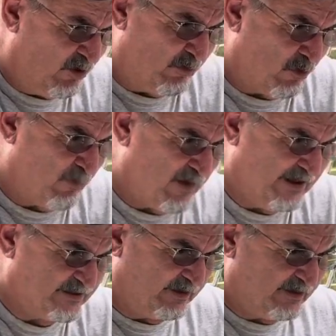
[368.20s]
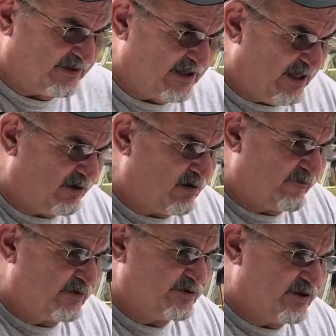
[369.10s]
be replacing the teak
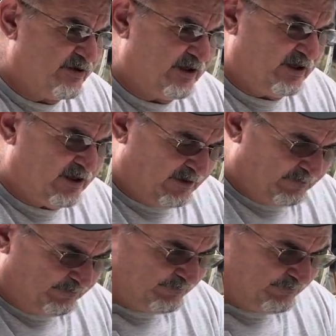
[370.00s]
covers on the